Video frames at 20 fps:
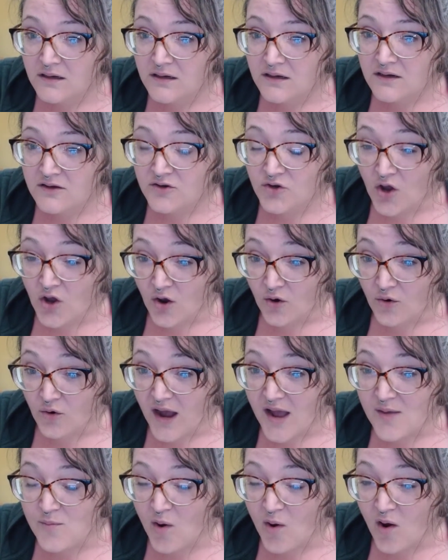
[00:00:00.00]
No,
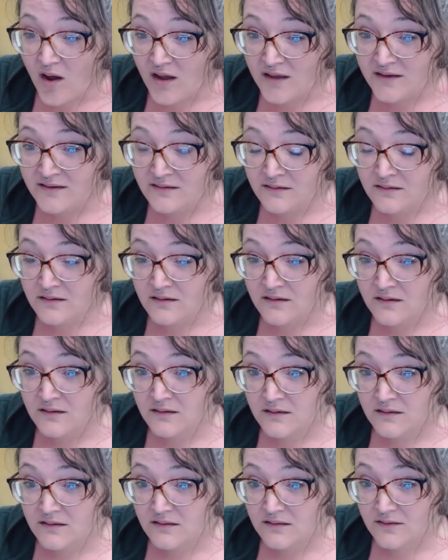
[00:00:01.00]
I'm on
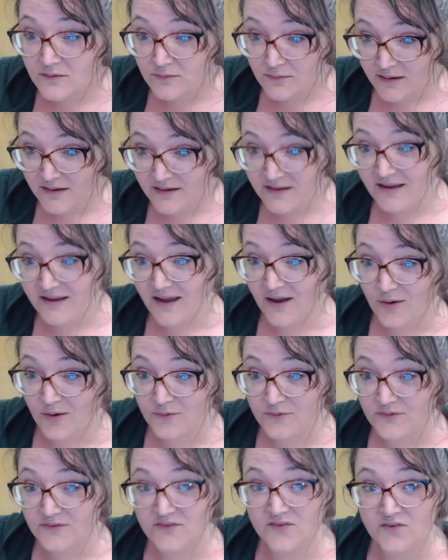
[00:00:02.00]
the right
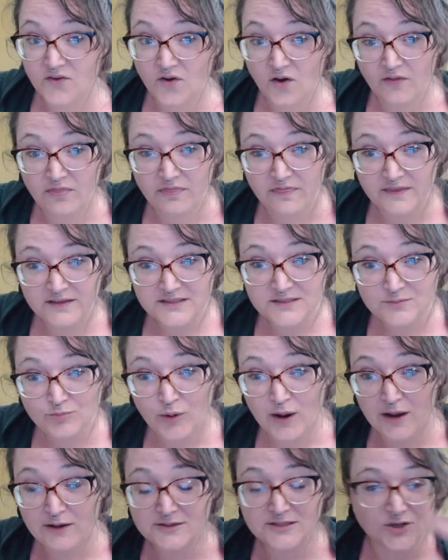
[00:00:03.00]
account on this
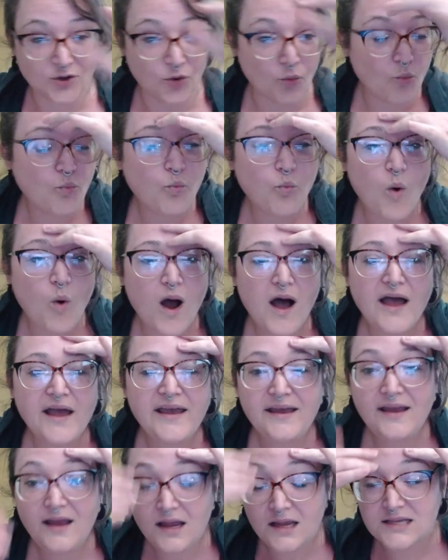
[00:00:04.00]
browser.
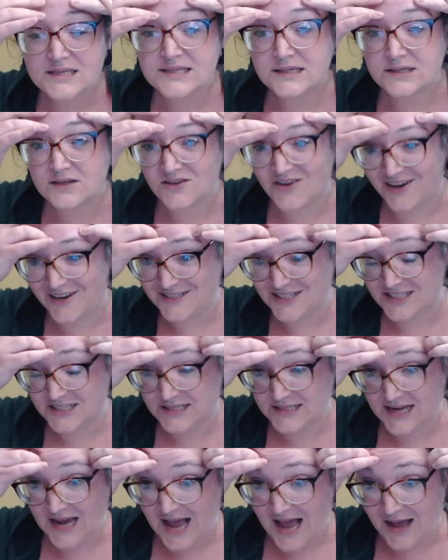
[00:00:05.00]
Why is it not just
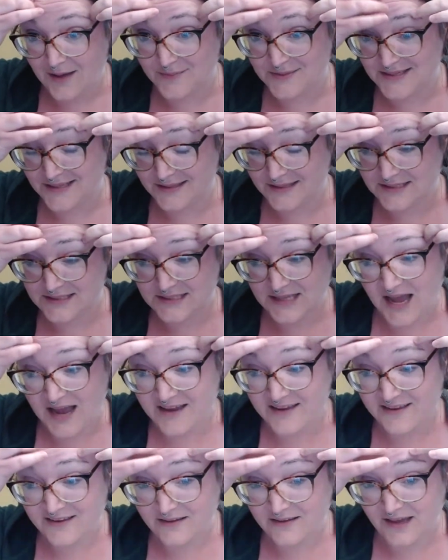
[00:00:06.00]
tabs? I
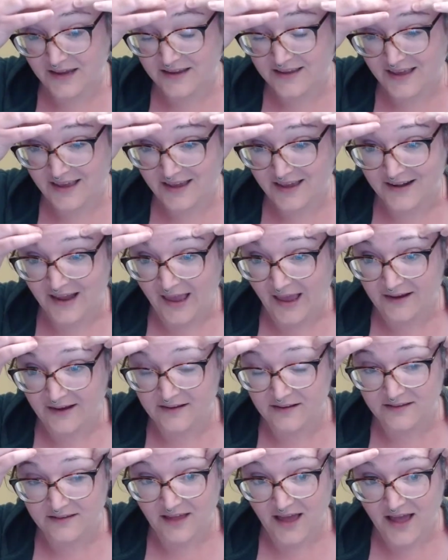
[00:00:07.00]
can't
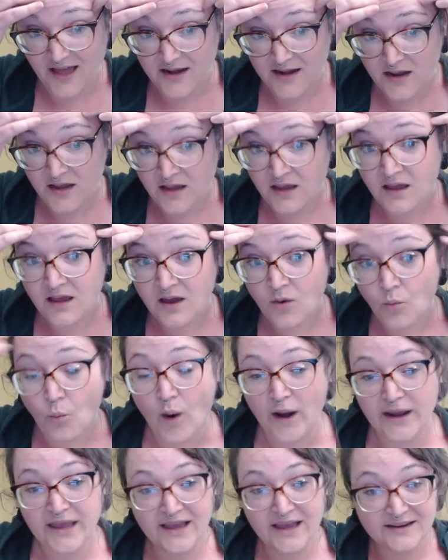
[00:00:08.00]
handle that.
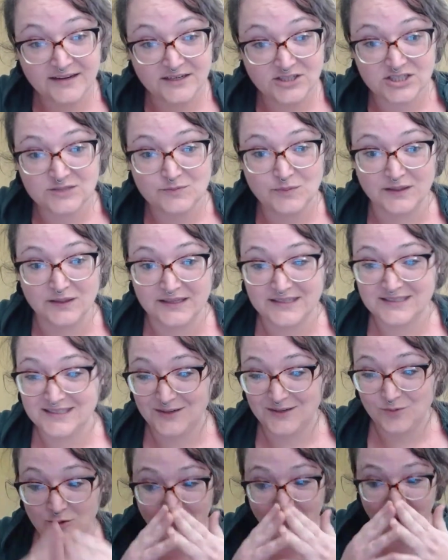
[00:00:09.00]
Why can't it just be listed
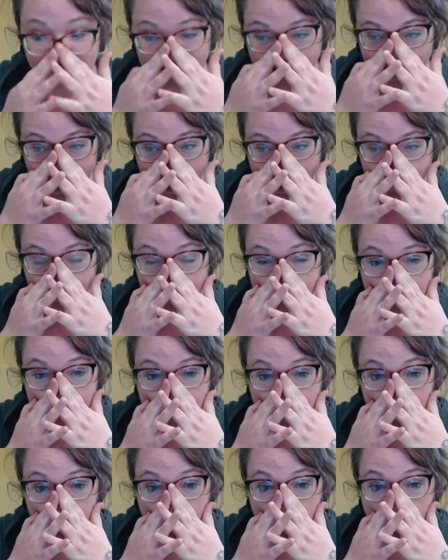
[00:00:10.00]
with my tabs?
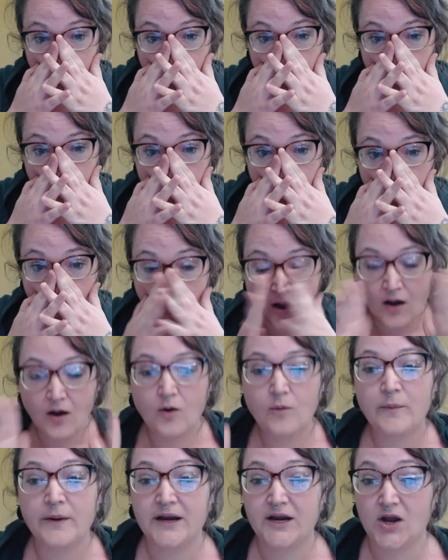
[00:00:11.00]
Oh
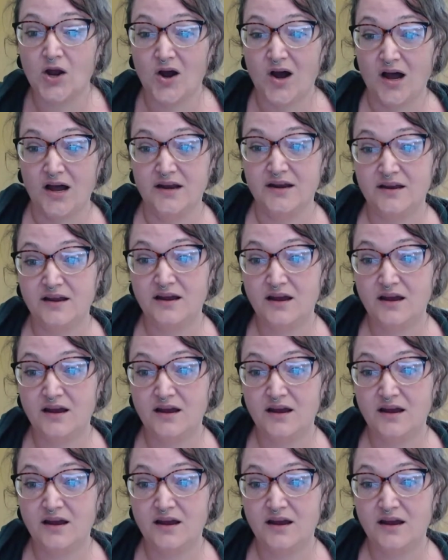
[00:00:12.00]
my God.